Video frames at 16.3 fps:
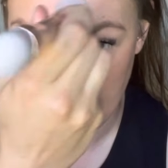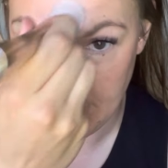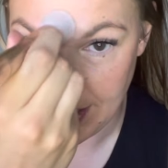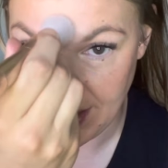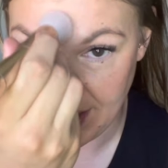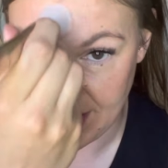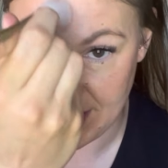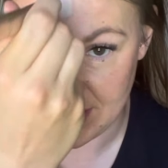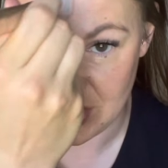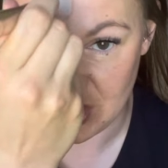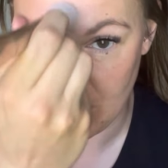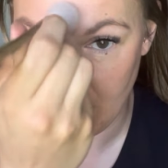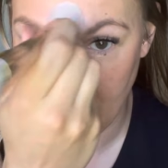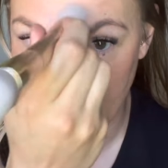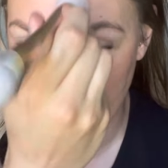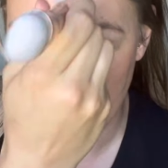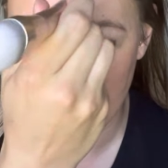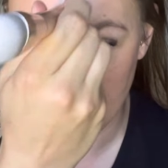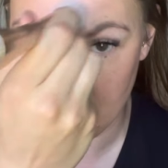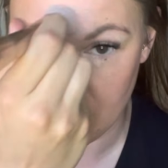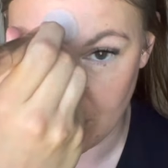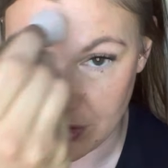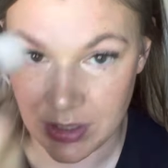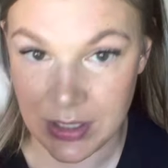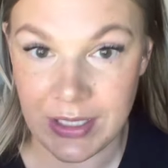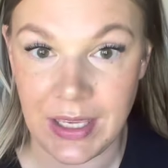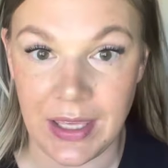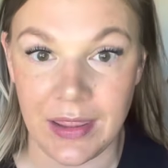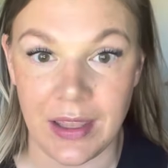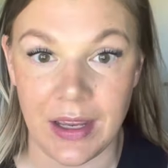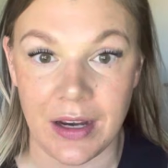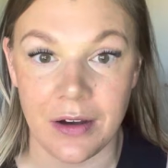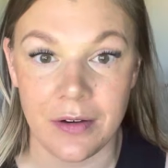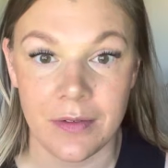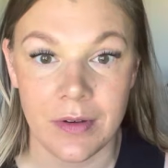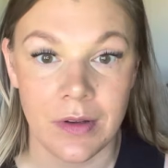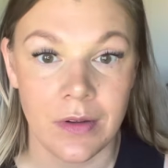I get shiny throughout the day there.